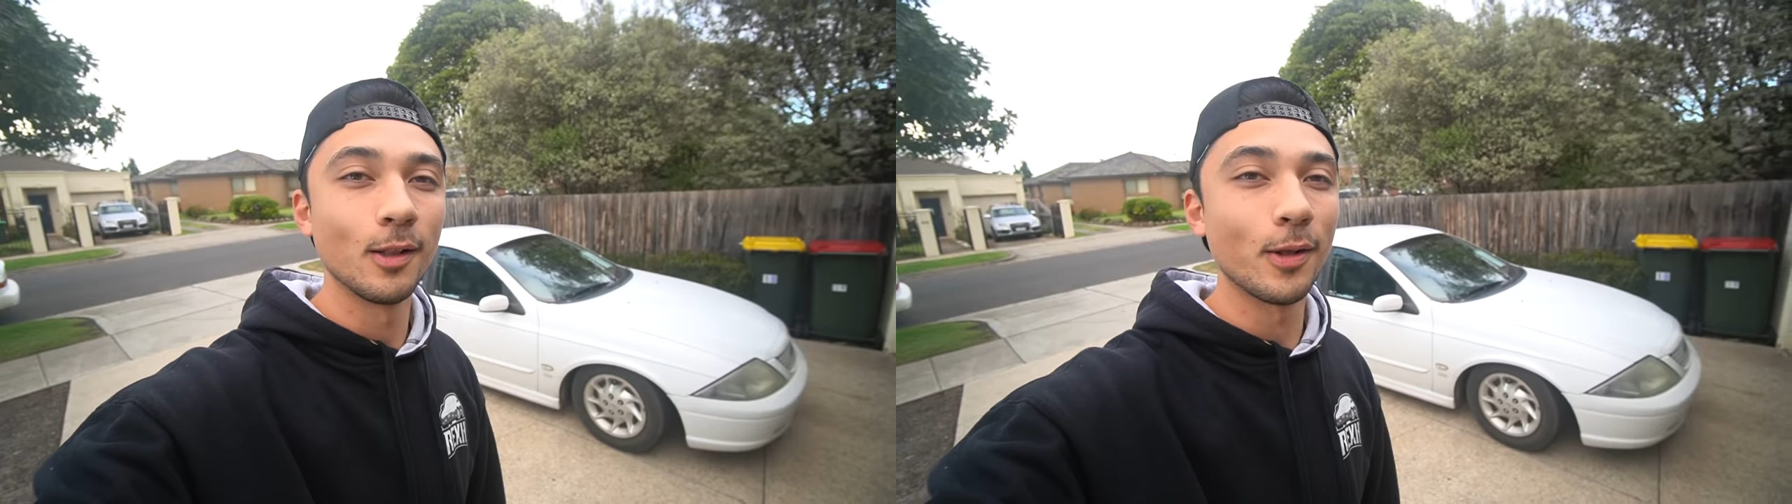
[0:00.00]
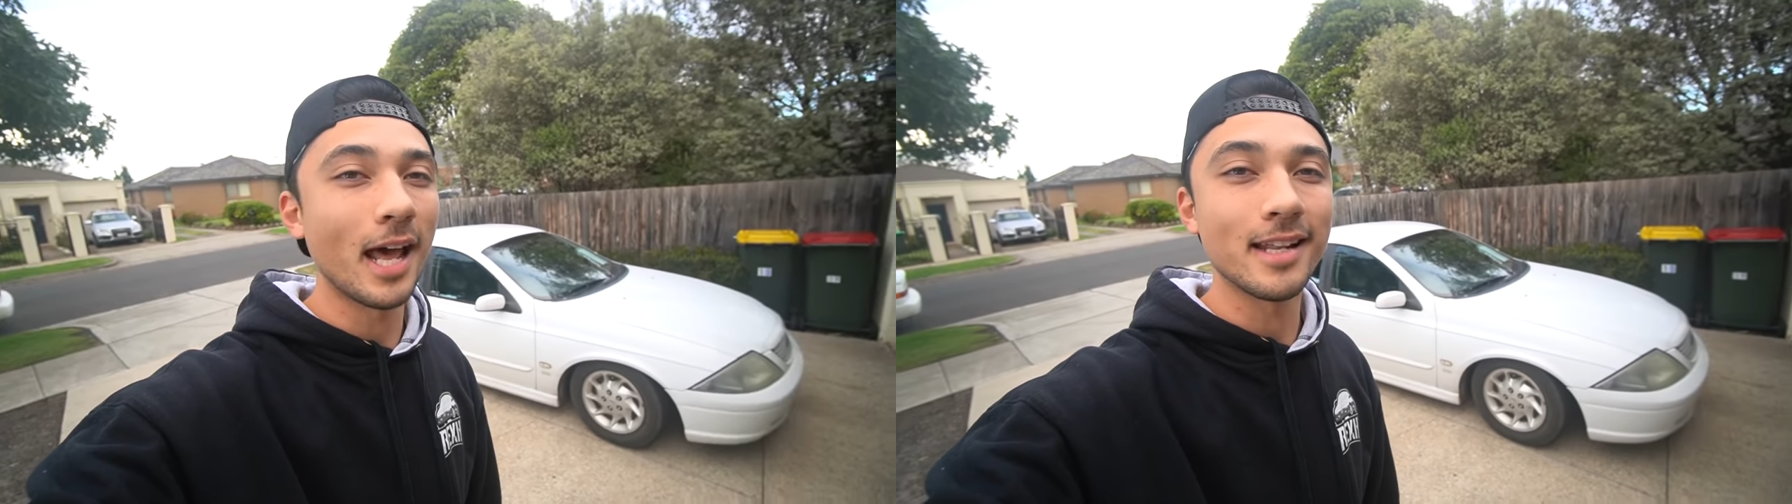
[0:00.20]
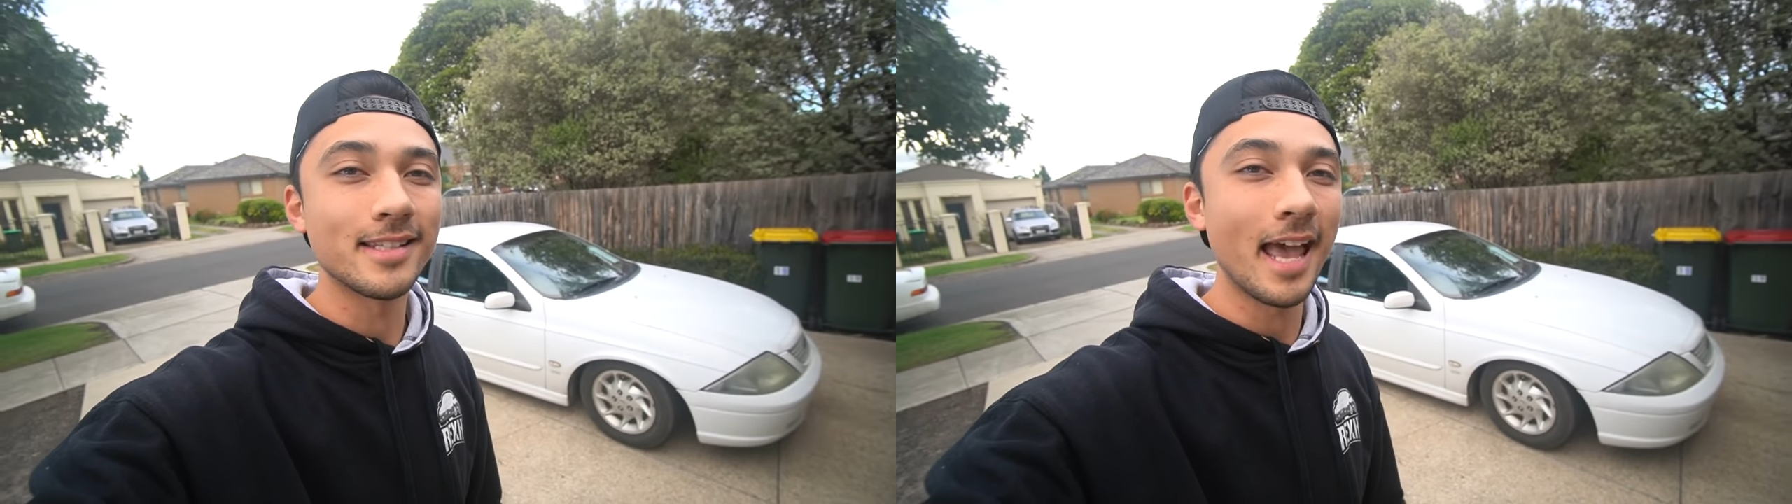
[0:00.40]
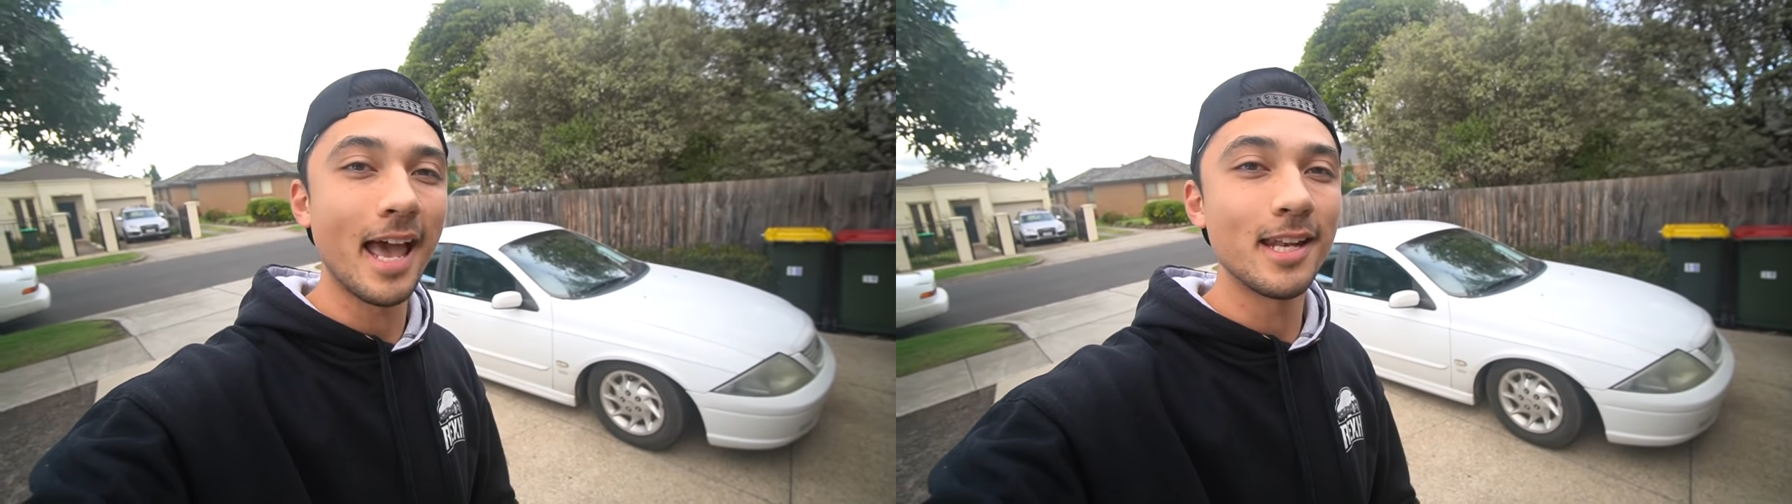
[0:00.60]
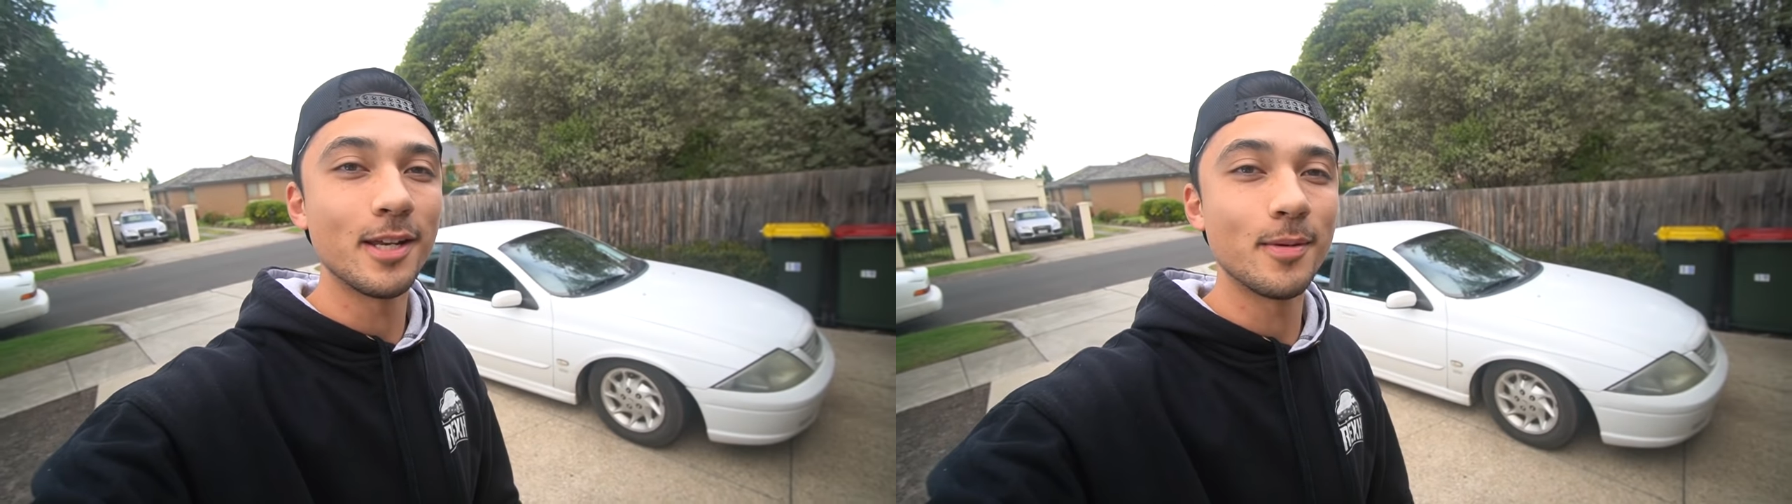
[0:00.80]
learn how to
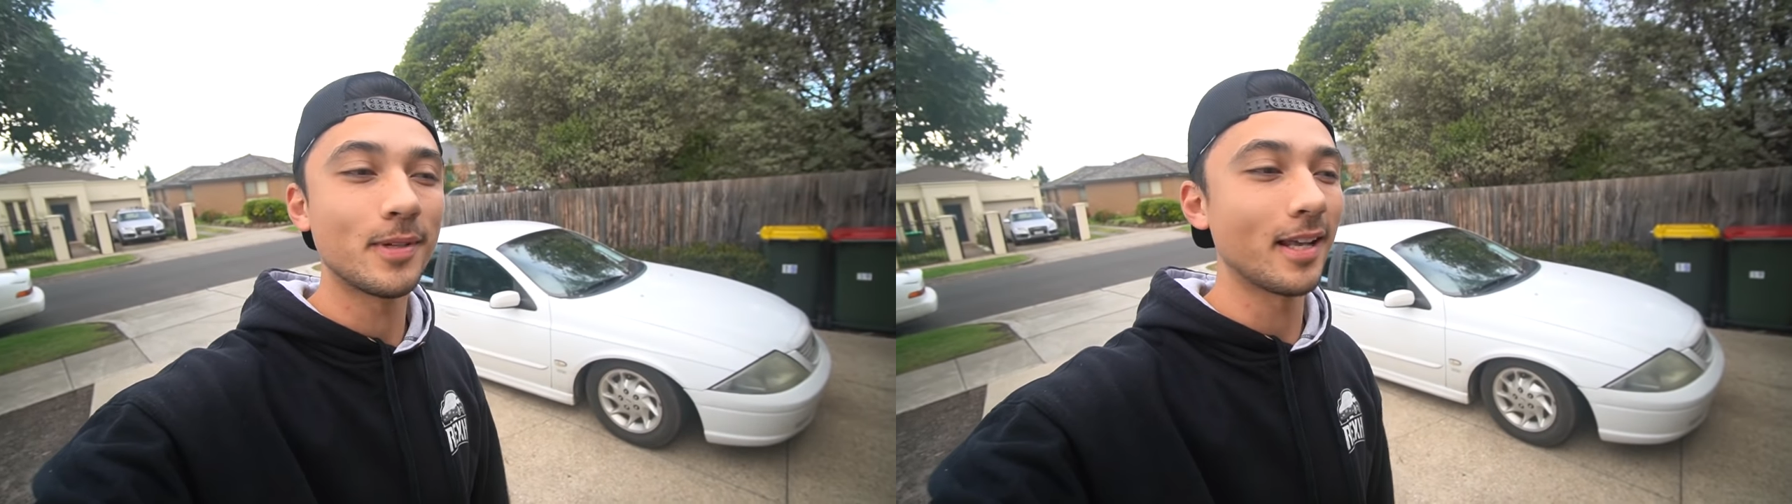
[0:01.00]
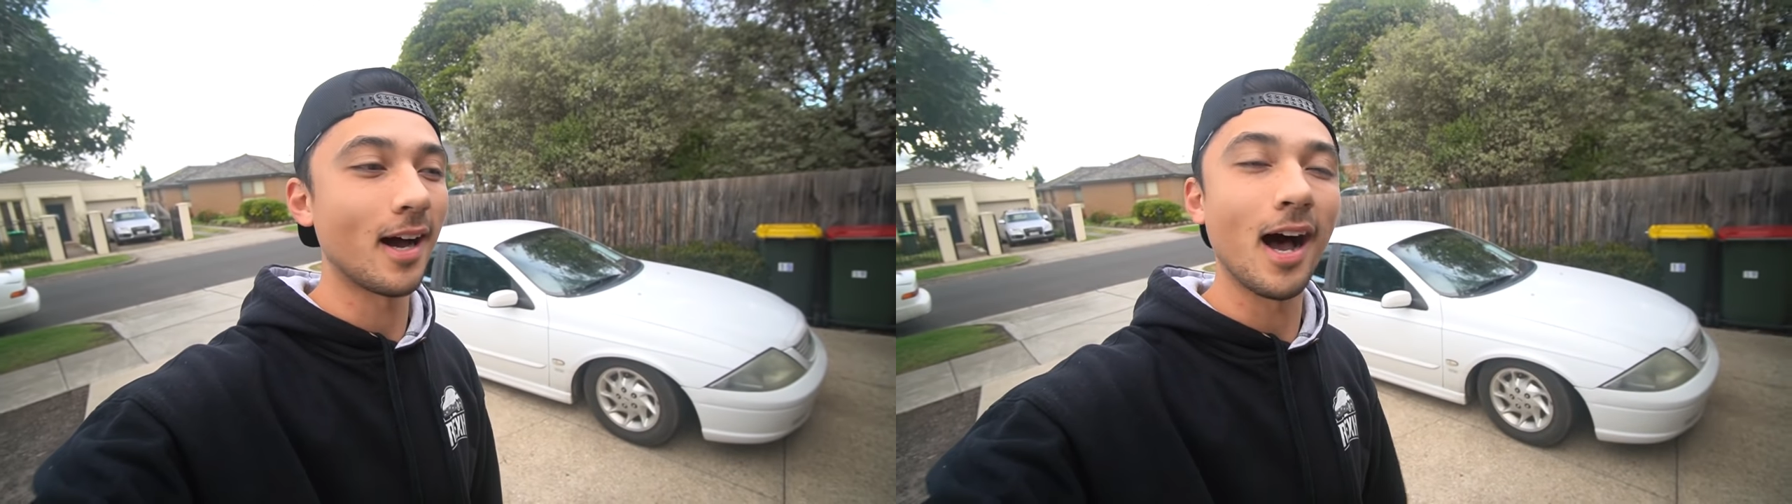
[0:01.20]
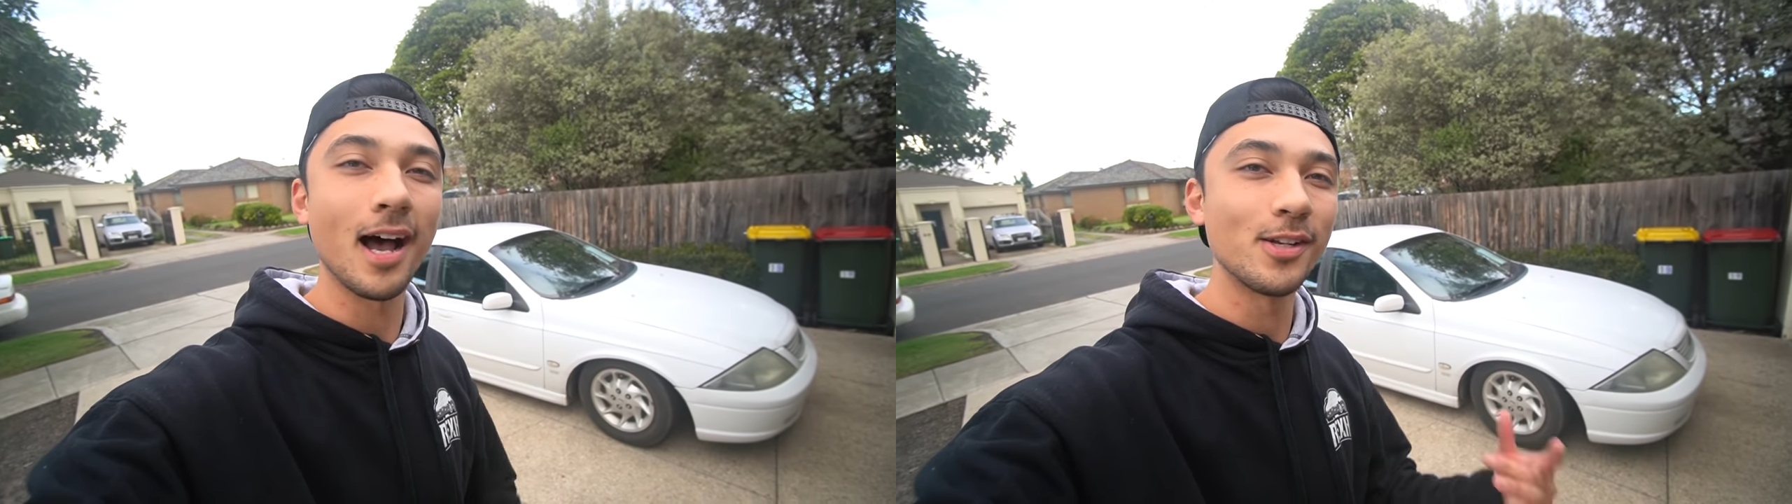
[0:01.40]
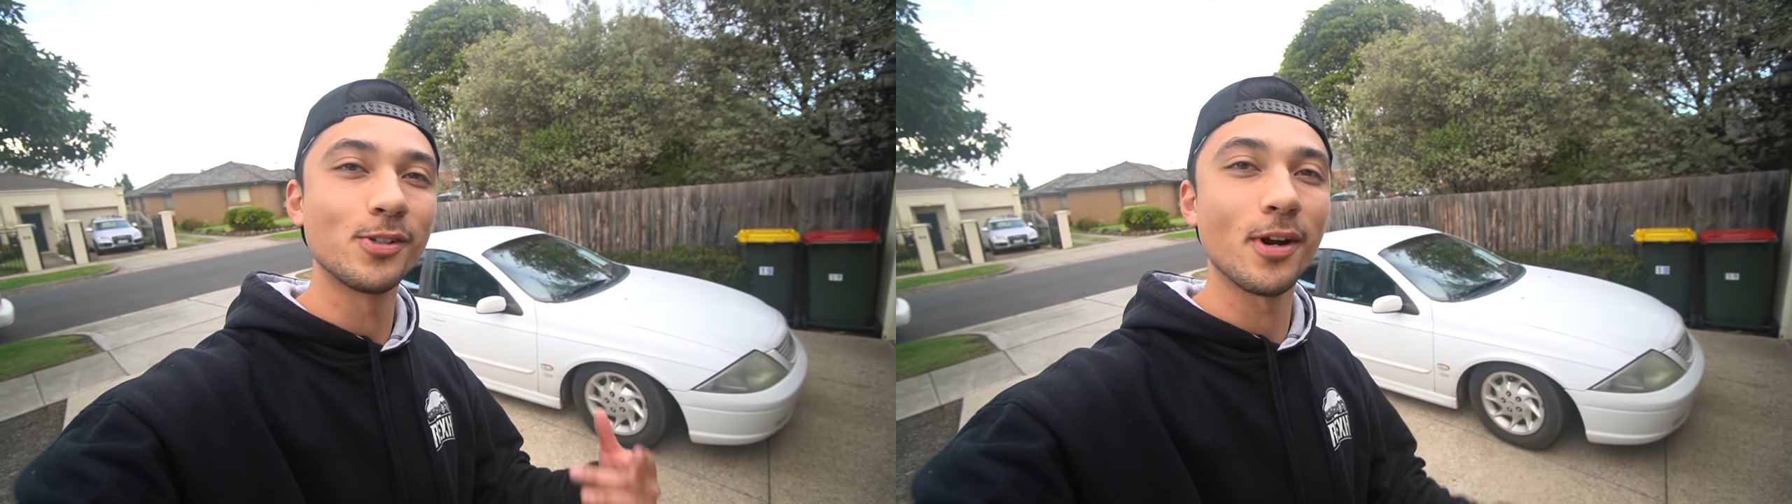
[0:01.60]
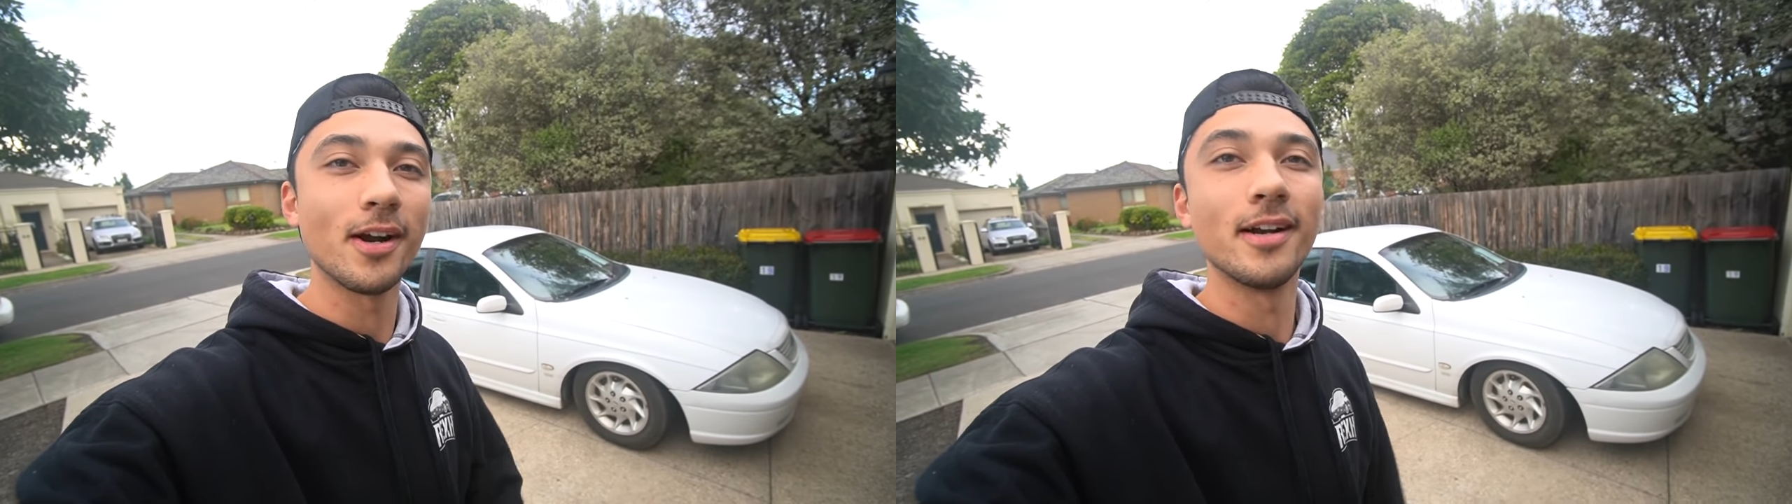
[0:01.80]
tandem, get a
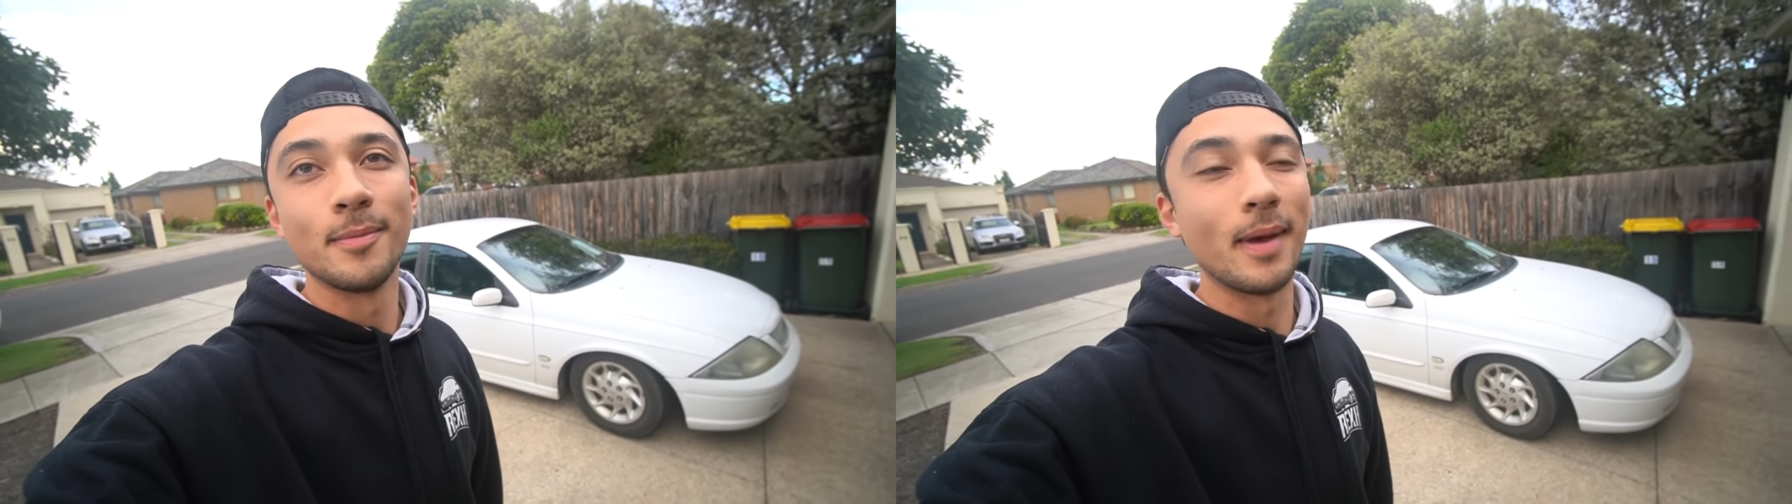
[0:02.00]
hydro.